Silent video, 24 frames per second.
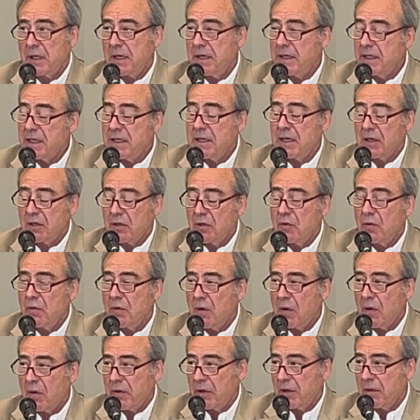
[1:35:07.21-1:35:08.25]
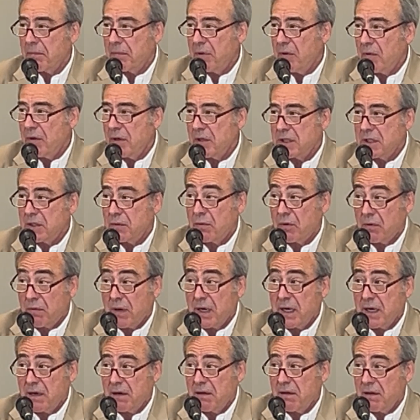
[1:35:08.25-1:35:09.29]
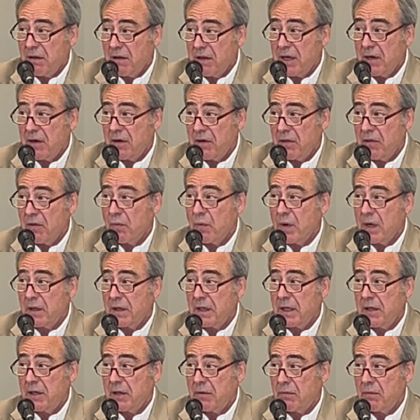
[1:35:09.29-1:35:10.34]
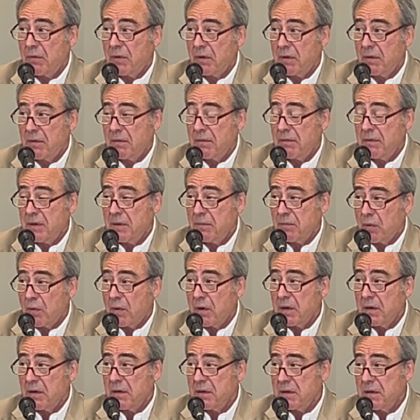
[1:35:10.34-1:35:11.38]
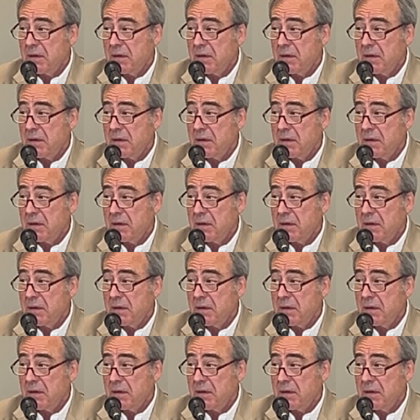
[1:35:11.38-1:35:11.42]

It didn't include all the components that were right there in the wetland that were important.